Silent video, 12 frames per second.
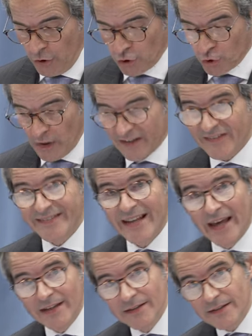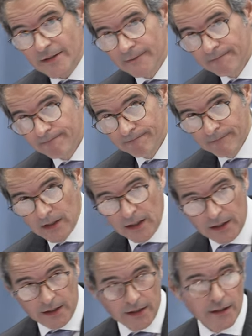to extend
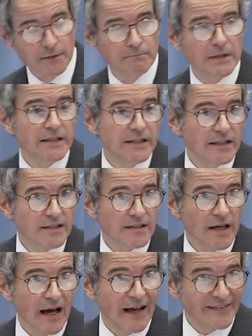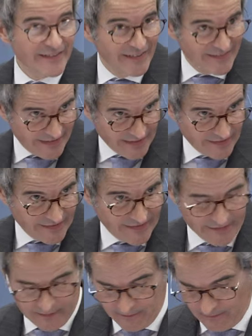immediate assistance